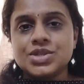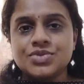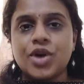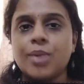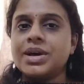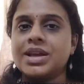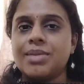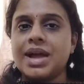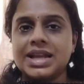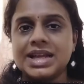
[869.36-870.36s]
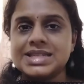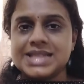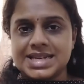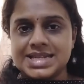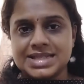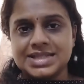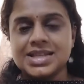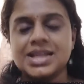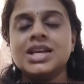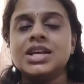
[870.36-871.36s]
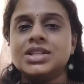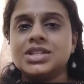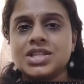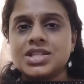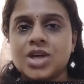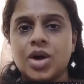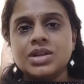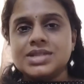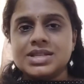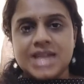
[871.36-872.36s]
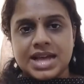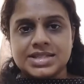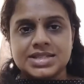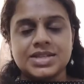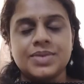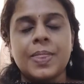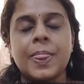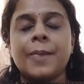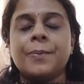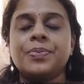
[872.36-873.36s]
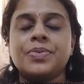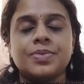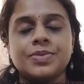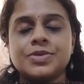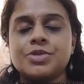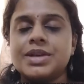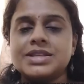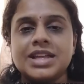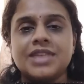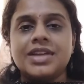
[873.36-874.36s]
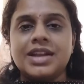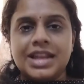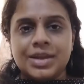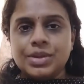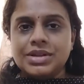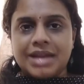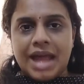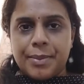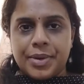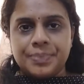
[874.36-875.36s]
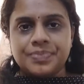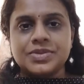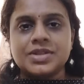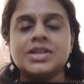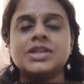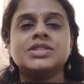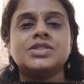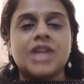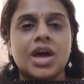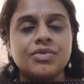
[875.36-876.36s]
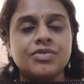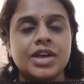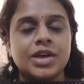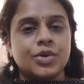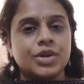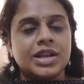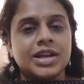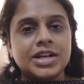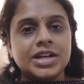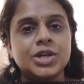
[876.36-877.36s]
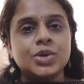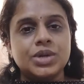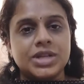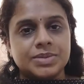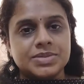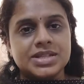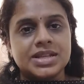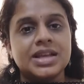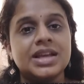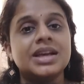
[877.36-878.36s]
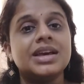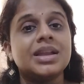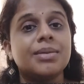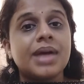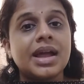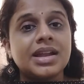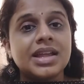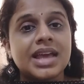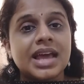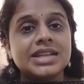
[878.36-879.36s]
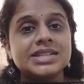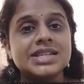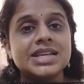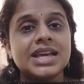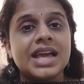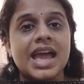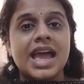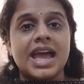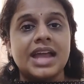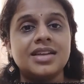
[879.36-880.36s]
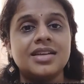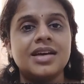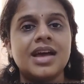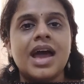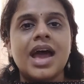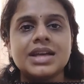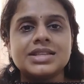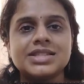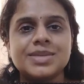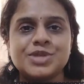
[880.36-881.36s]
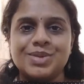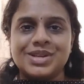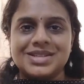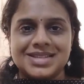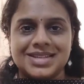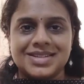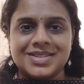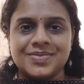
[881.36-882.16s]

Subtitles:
to form a grammatical sentence. This is called syntax. So basically we are dealing with grammar. So now we are going to learn two terms: grammaticality and acceptability.